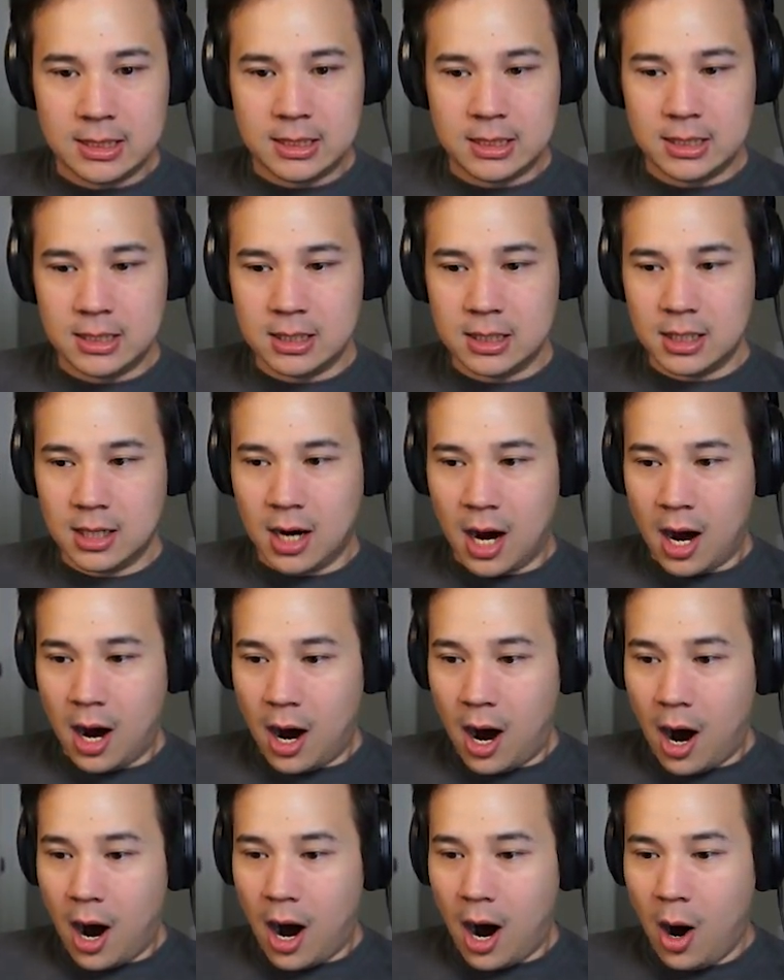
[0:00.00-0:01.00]

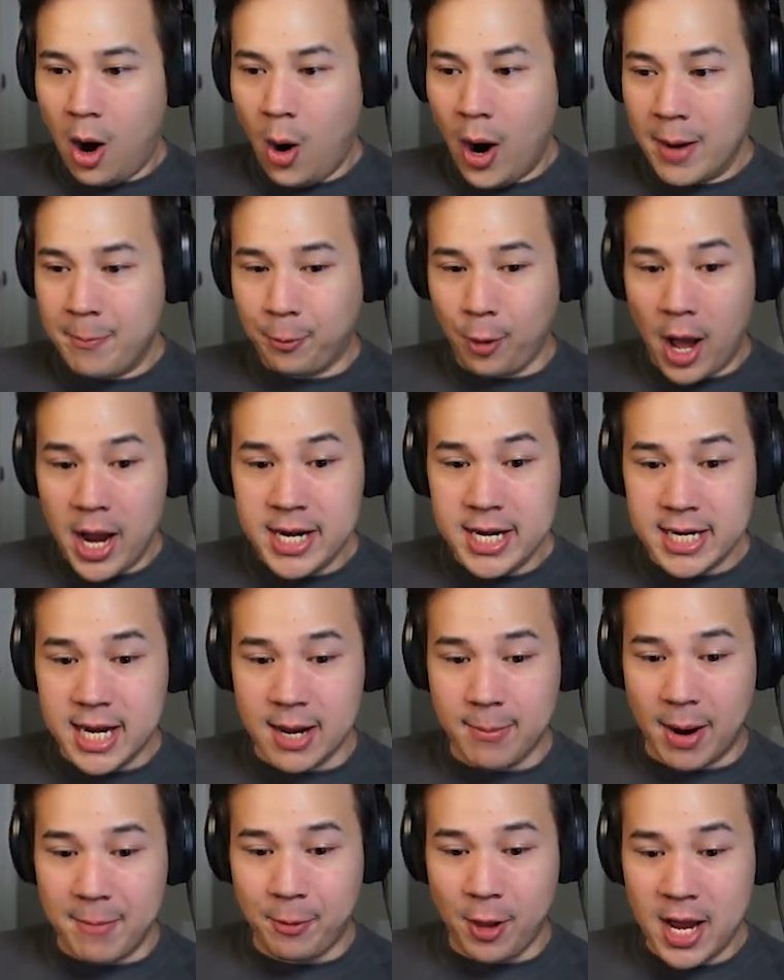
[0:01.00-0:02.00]
Oh, I blinded
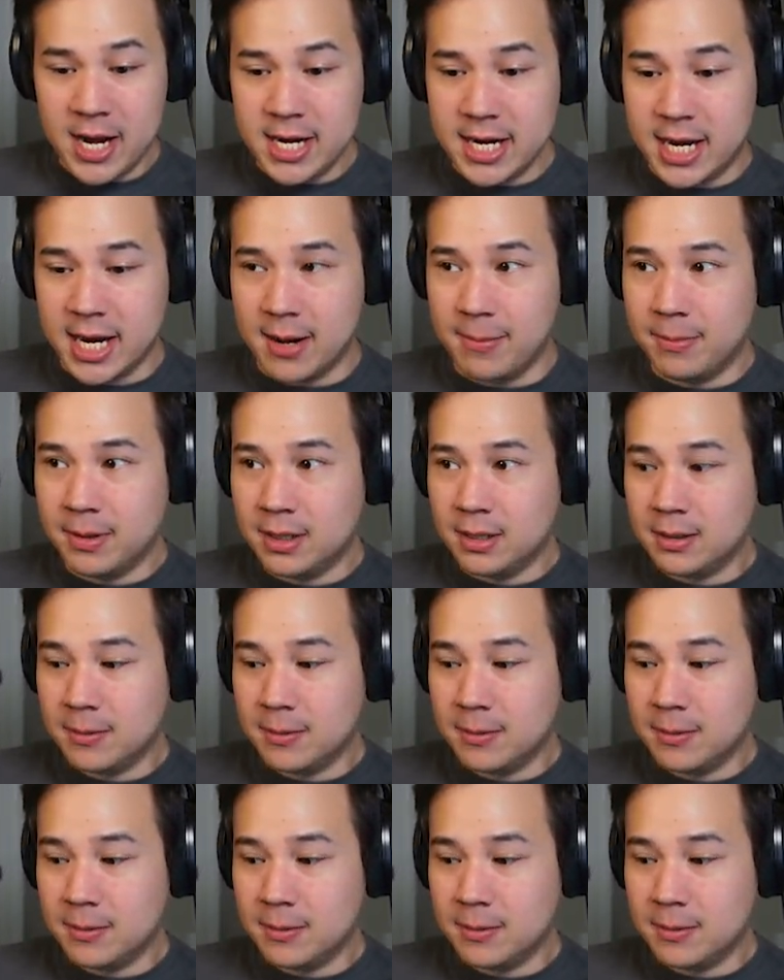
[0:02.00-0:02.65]
him.